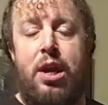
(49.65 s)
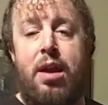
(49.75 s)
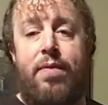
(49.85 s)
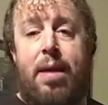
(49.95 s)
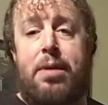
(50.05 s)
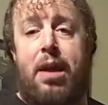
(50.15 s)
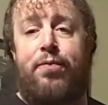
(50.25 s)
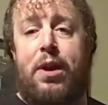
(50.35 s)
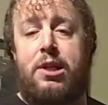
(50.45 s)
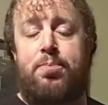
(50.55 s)
Find me on
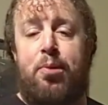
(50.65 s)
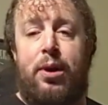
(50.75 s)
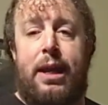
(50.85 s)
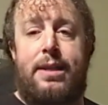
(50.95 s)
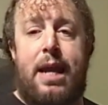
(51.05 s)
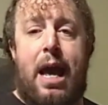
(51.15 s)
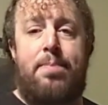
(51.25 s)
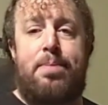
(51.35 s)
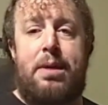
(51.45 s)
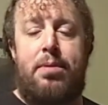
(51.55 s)
Facebook at
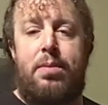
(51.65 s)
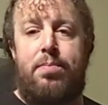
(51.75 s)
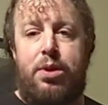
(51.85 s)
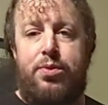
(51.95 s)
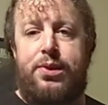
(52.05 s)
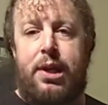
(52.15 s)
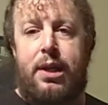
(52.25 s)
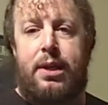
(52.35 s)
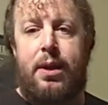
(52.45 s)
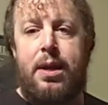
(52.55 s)
Todd Beebe Music.